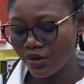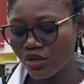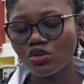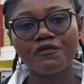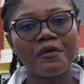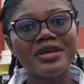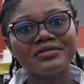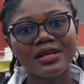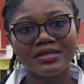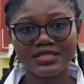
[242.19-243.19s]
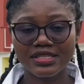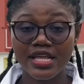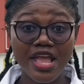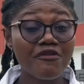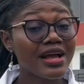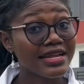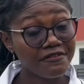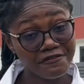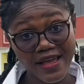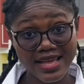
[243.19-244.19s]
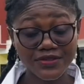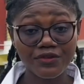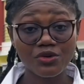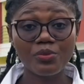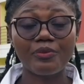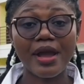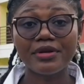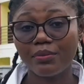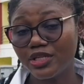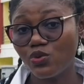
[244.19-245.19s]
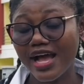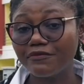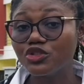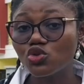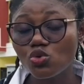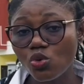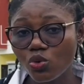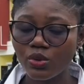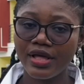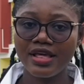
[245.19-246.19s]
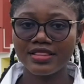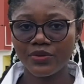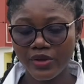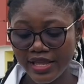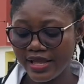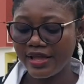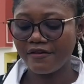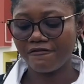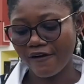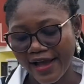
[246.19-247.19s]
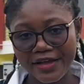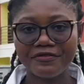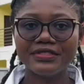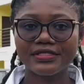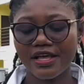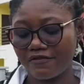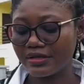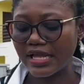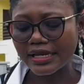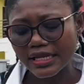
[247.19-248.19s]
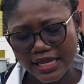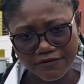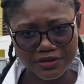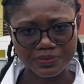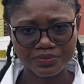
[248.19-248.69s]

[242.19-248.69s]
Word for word: So for instance, if you look at the first few prime numbers, we have 2, 3, 5, 7, and 11.